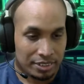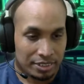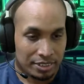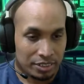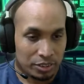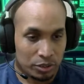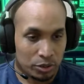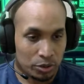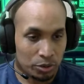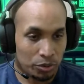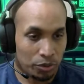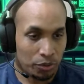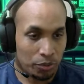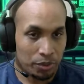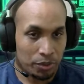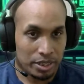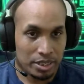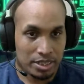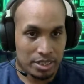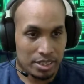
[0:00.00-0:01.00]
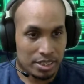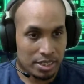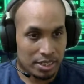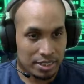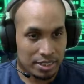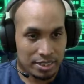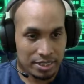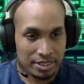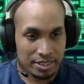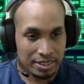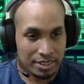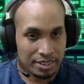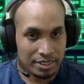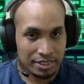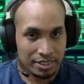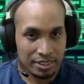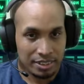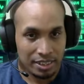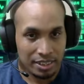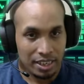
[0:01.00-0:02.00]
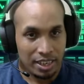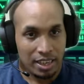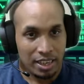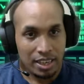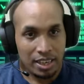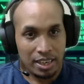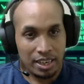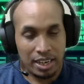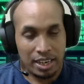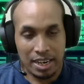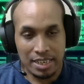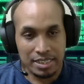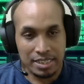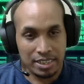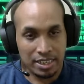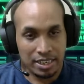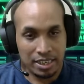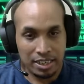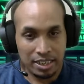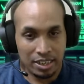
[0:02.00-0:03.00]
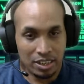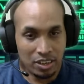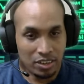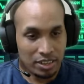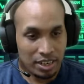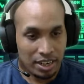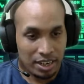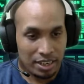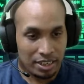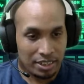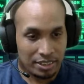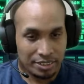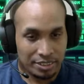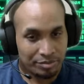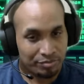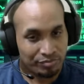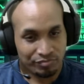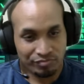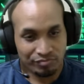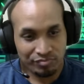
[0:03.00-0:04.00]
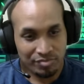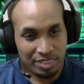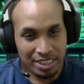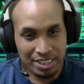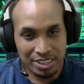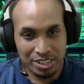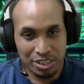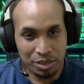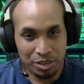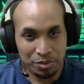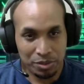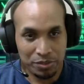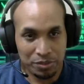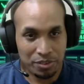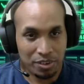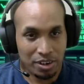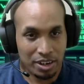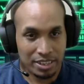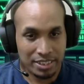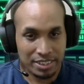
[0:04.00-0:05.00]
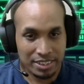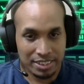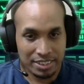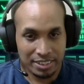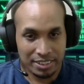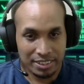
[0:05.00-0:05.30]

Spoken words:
2, 3, and 6. And he has a king on hand. It's over for us.